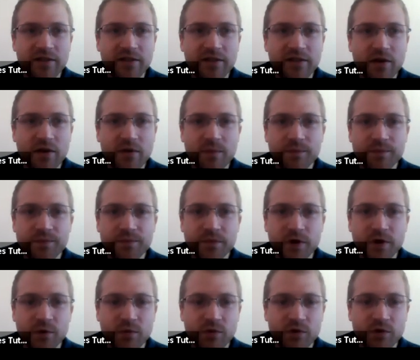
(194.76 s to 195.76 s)
cell,
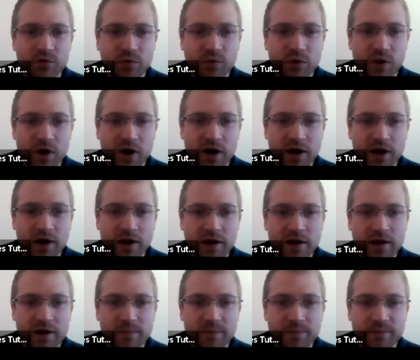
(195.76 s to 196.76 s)
which we'll
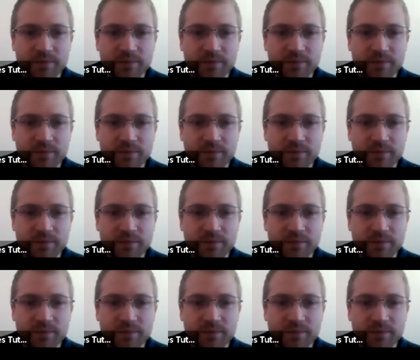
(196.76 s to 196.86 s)
highlight.